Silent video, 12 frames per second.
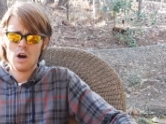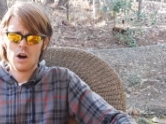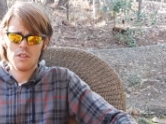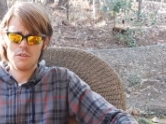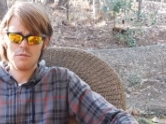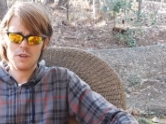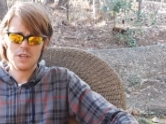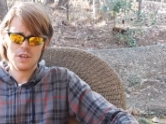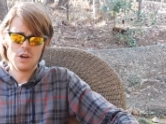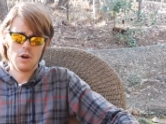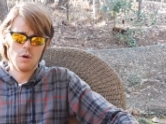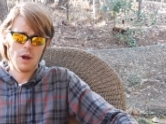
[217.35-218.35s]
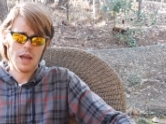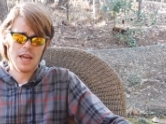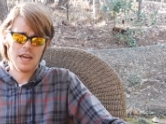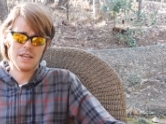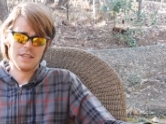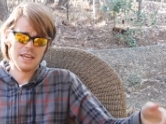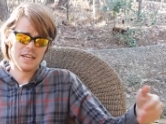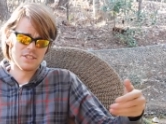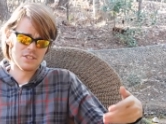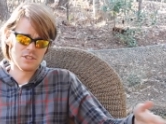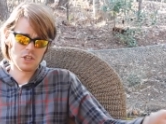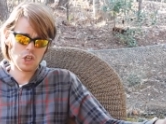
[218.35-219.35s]
on the video and
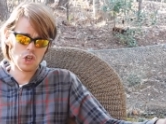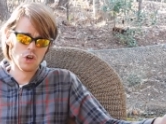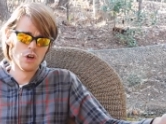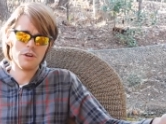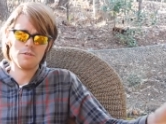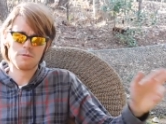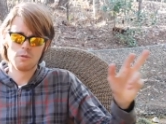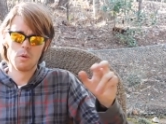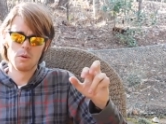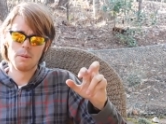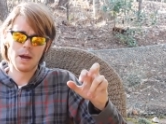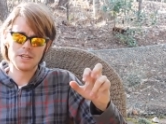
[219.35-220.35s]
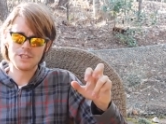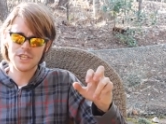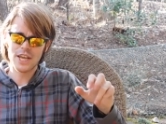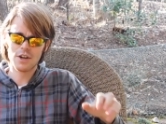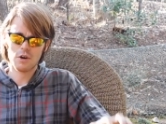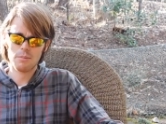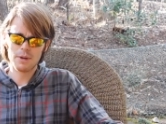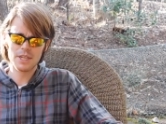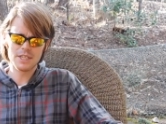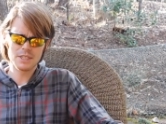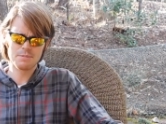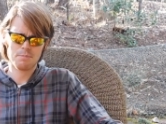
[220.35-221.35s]
that's good for my channel, but it
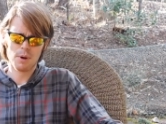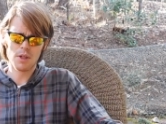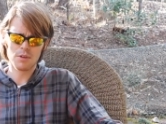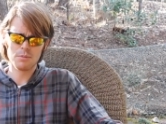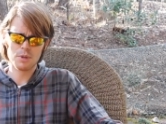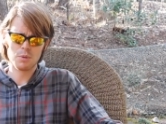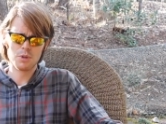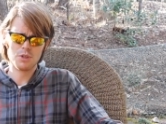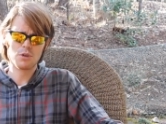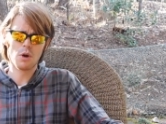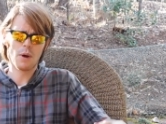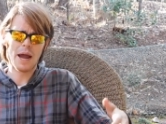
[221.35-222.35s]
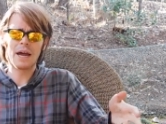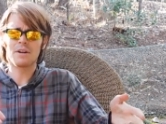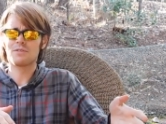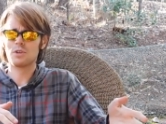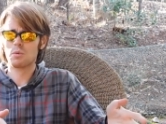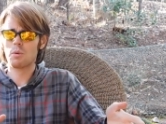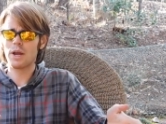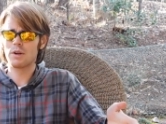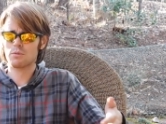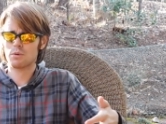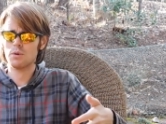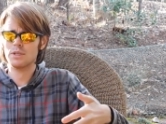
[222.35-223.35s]
does bother me when you go out of your way to
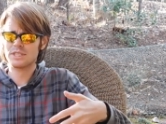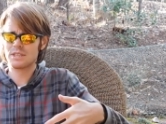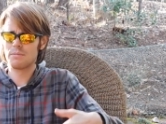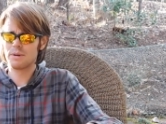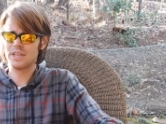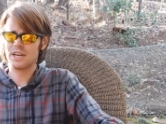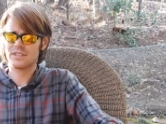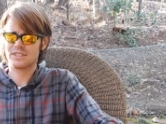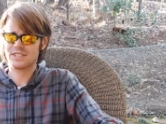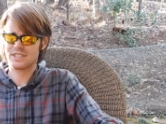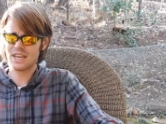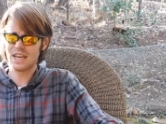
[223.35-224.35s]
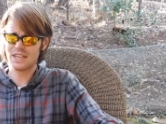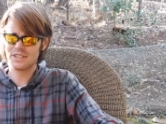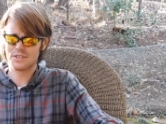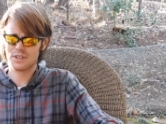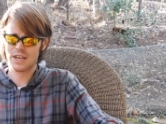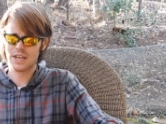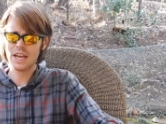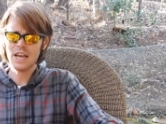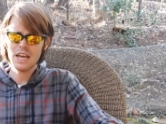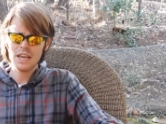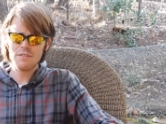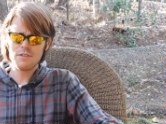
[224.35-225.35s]
ruin somebody else's day. So like,
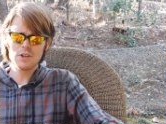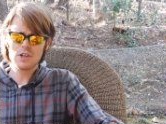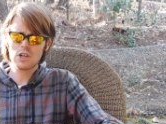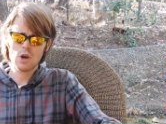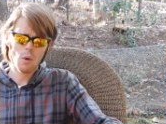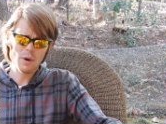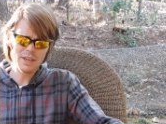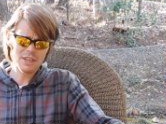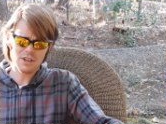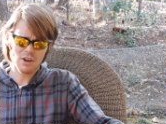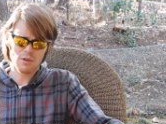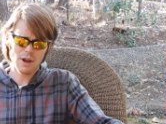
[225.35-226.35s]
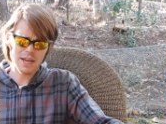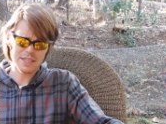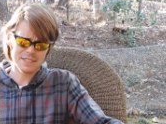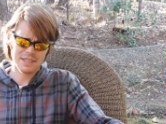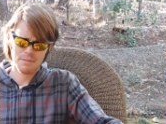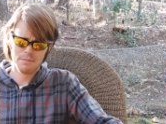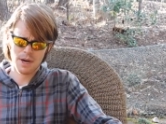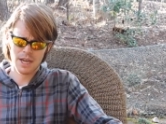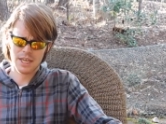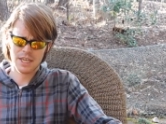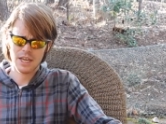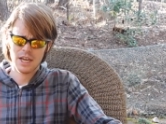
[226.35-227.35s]
if you're going to correct
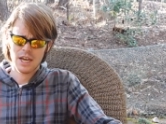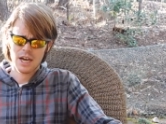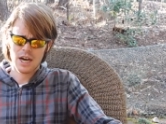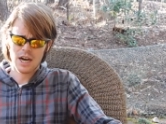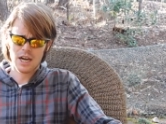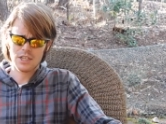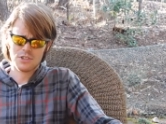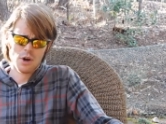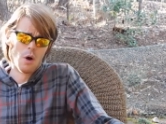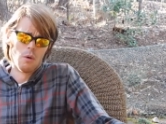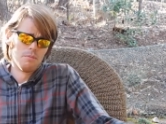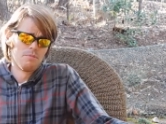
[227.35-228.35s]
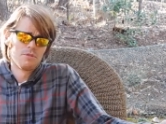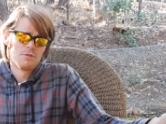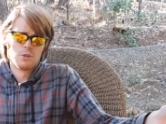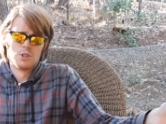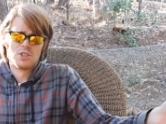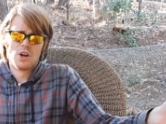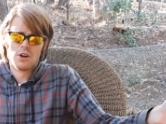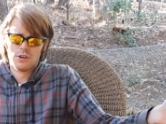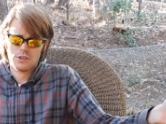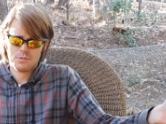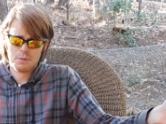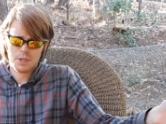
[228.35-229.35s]
somebody, uh, don't for
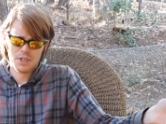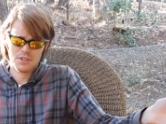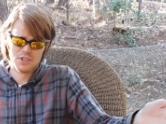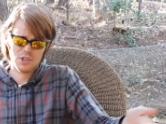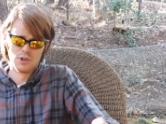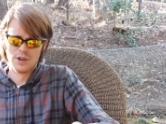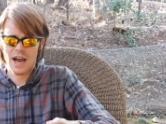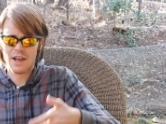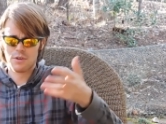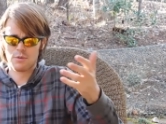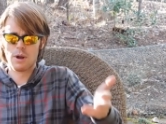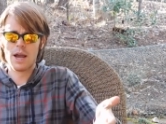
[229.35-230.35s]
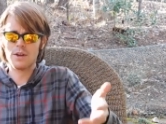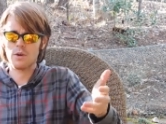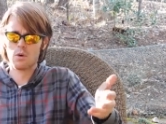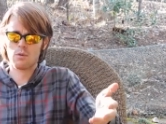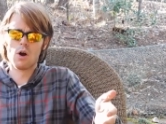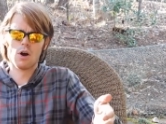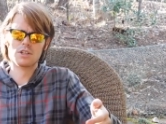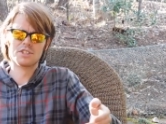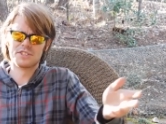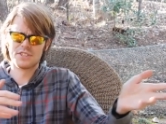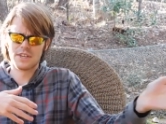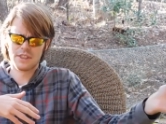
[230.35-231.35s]
starters, because you're neither right nor wrong,
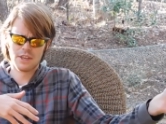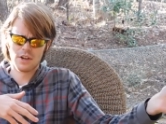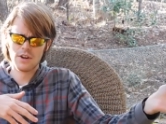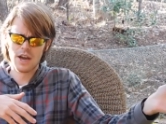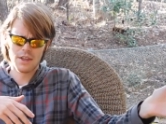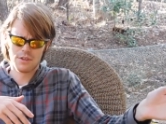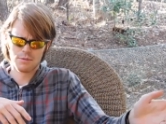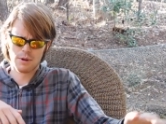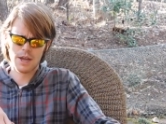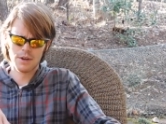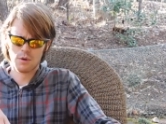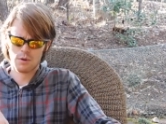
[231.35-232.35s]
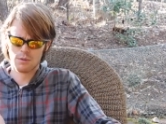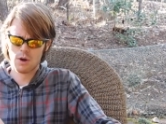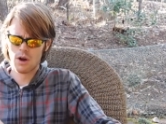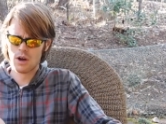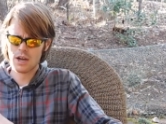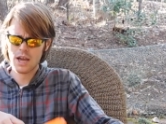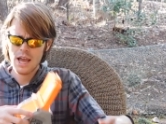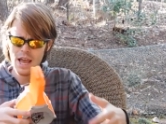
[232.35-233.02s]
just like they're neither right nor wrong.